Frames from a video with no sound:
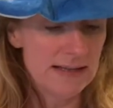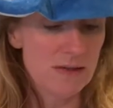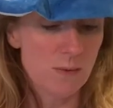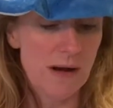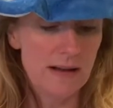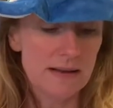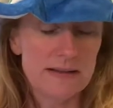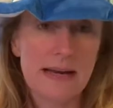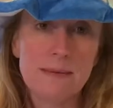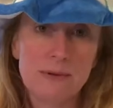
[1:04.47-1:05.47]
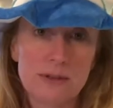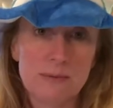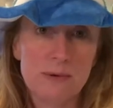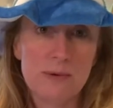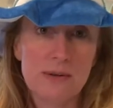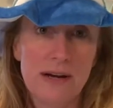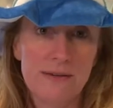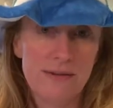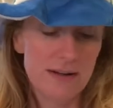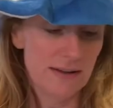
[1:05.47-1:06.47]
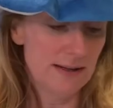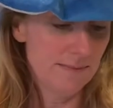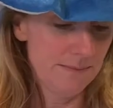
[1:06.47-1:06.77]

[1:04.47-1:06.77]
as well, a tablespoon of vanilla.